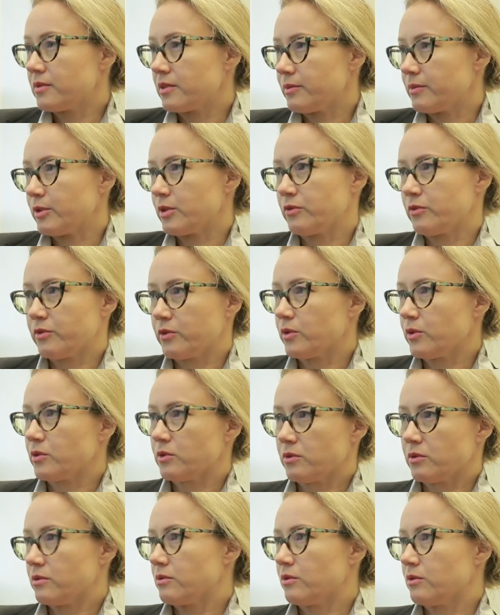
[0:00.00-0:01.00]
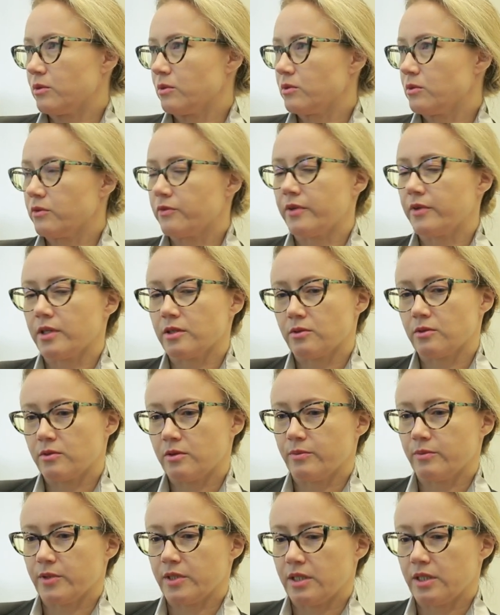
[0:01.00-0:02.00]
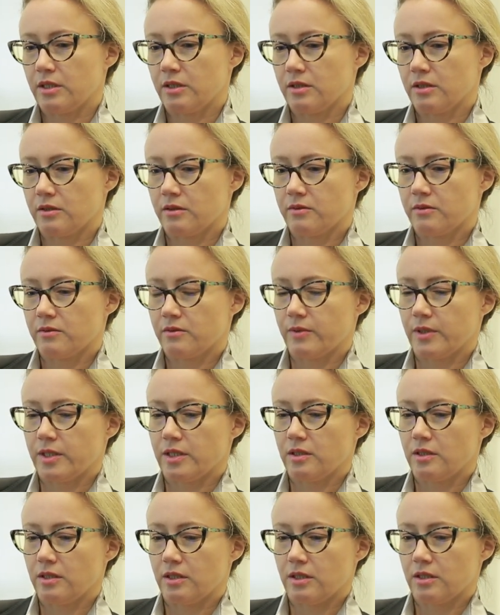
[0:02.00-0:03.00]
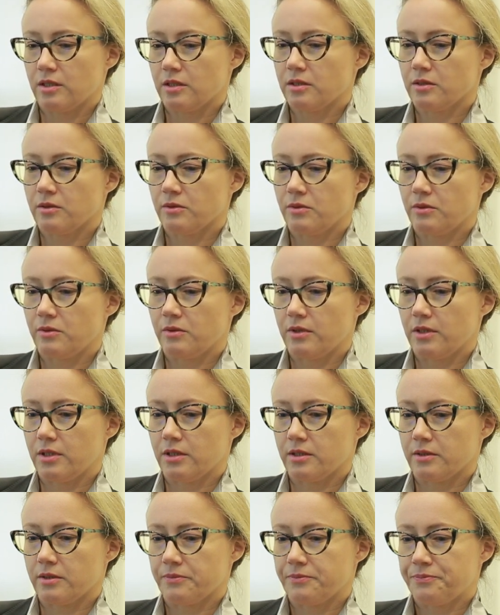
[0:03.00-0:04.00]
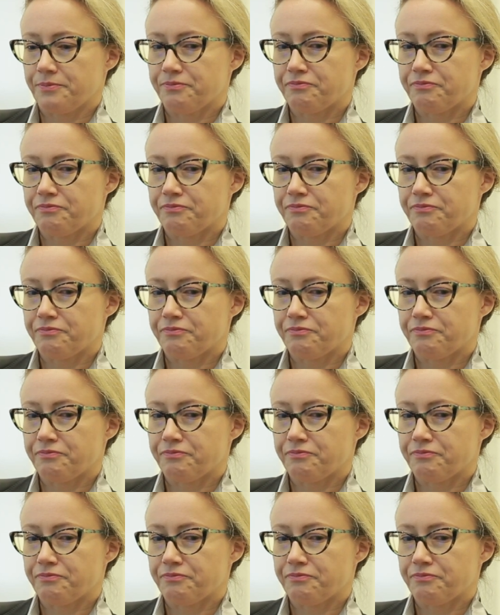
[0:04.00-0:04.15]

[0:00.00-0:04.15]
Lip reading: I mean, of course, those of us who immigrated 20 years ago are